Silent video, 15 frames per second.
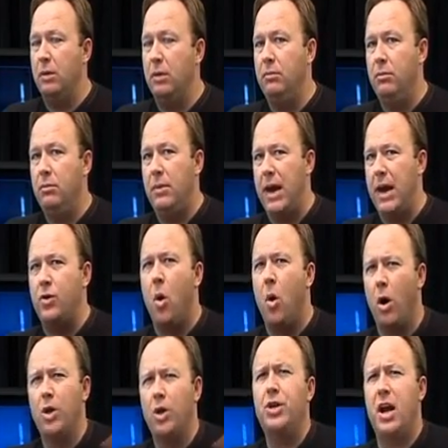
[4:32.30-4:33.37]
you could
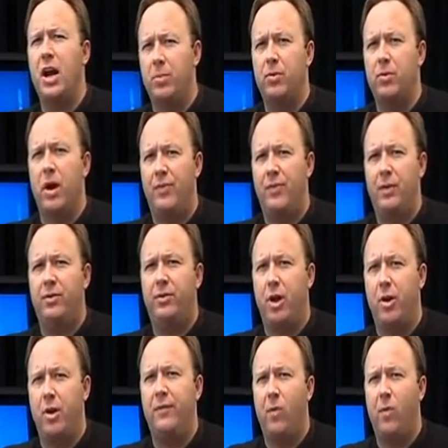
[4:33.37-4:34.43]
ignore G. Edward Griffin
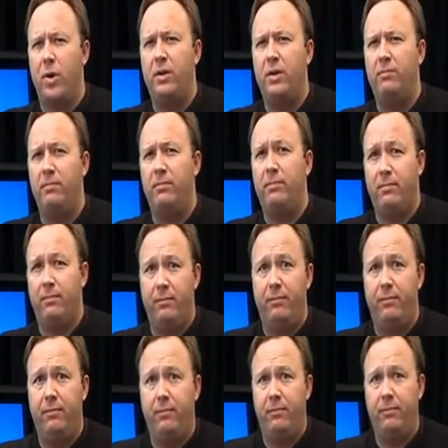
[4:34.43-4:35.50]
30, 40,
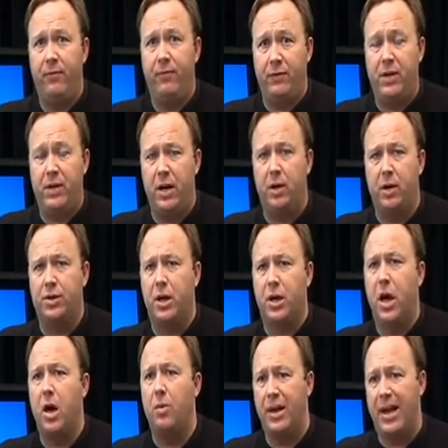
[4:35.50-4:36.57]
50
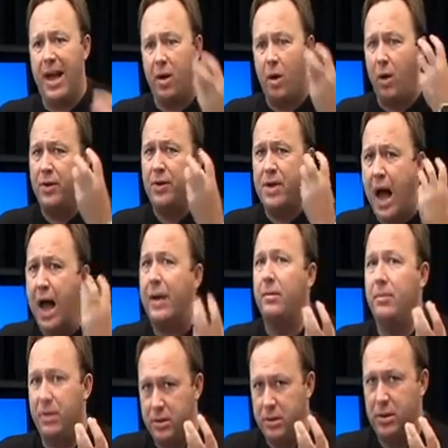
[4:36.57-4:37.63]
years ago when he had all the
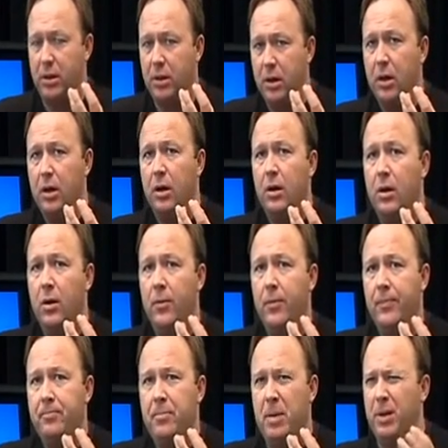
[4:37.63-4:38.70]
documents.
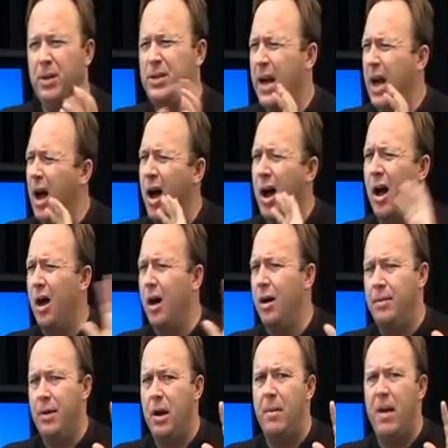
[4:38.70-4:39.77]
People could say,
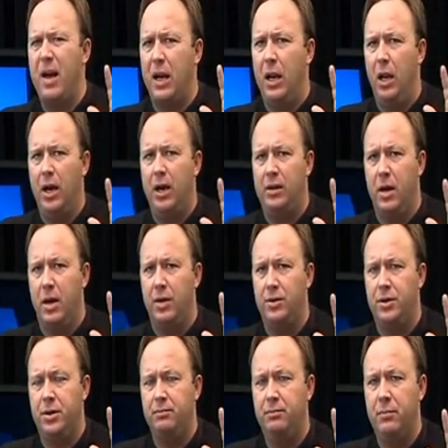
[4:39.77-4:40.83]
oh, you know, I'm not going to look at
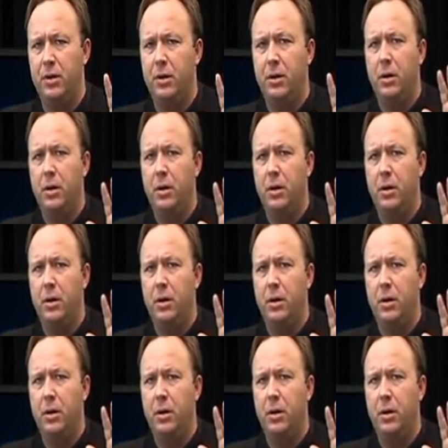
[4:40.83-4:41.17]
those.